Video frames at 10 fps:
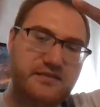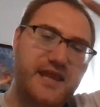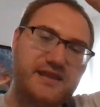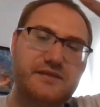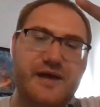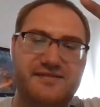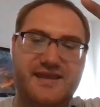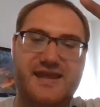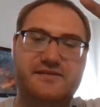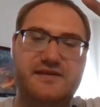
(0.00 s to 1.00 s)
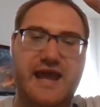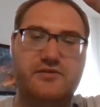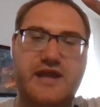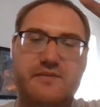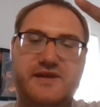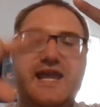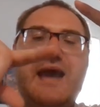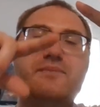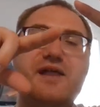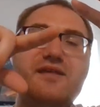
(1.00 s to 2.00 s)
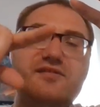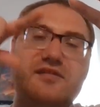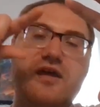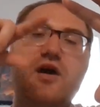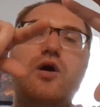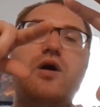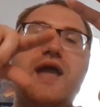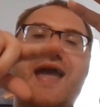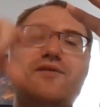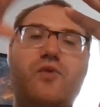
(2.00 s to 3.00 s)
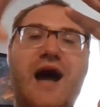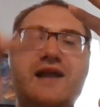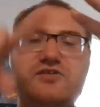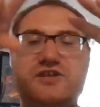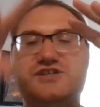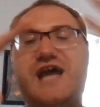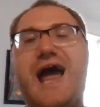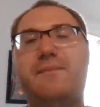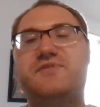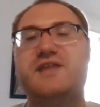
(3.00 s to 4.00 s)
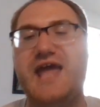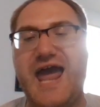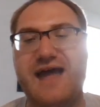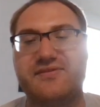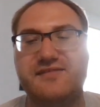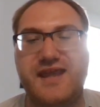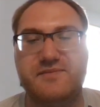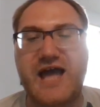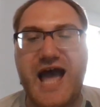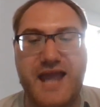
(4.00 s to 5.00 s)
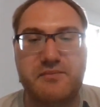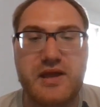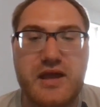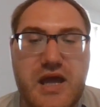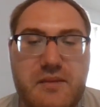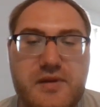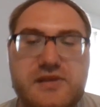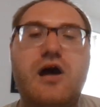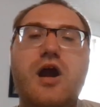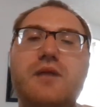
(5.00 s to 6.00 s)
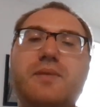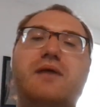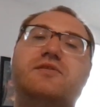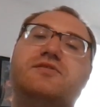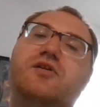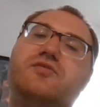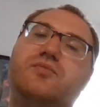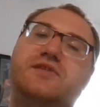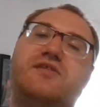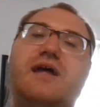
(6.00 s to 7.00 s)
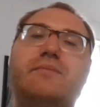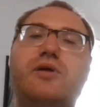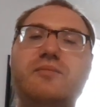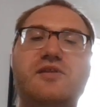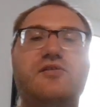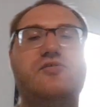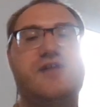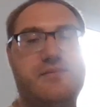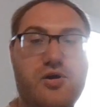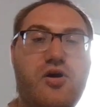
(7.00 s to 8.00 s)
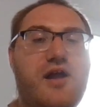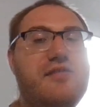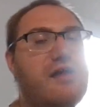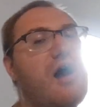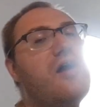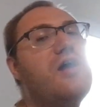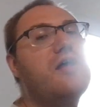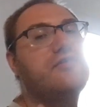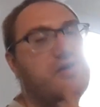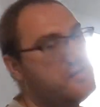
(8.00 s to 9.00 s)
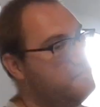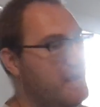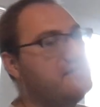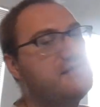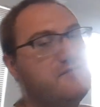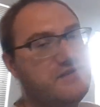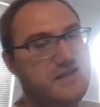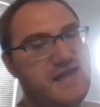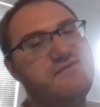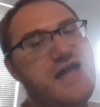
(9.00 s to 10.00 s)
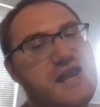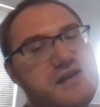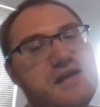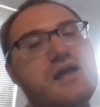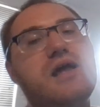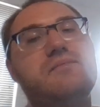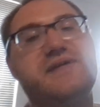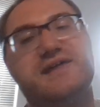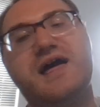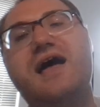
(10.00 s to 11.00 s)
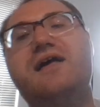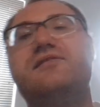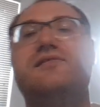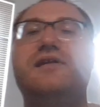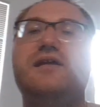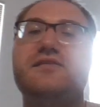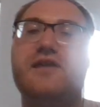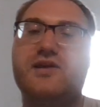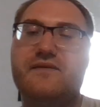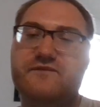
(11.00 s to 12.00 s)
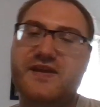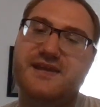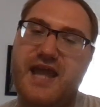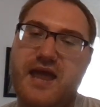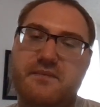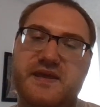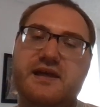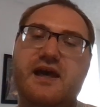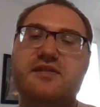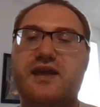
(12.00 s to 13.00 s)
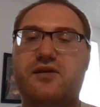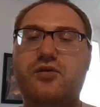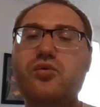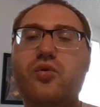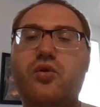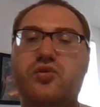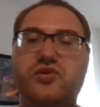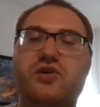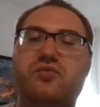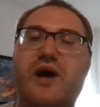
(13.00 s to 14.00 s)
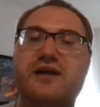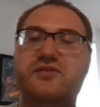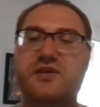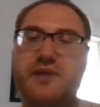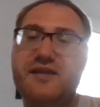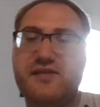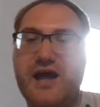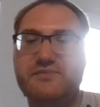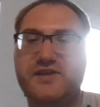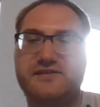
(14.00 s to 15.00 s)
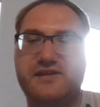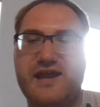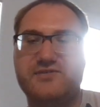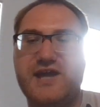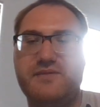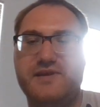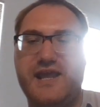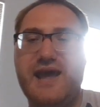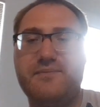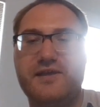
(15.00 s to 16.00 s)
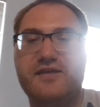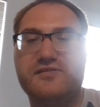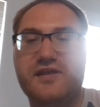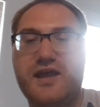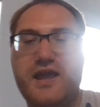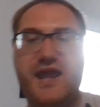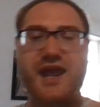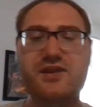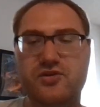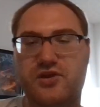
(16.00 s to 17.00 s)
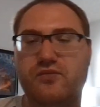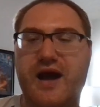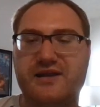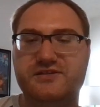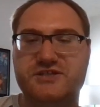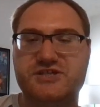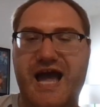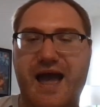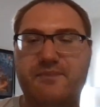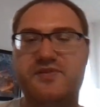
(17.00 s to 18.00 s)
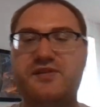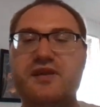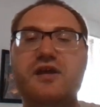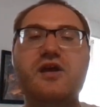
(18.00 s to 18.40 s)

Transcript: take the bus into downtown Minneapolis, and walk to the shops at the same time. But the hard part with the suburbs and those neighborhoods are they're expensive to live in because they're convenient. Because like cool, you can walk to the bus hub to get to downtown Minneapolis and you can walk to the shops.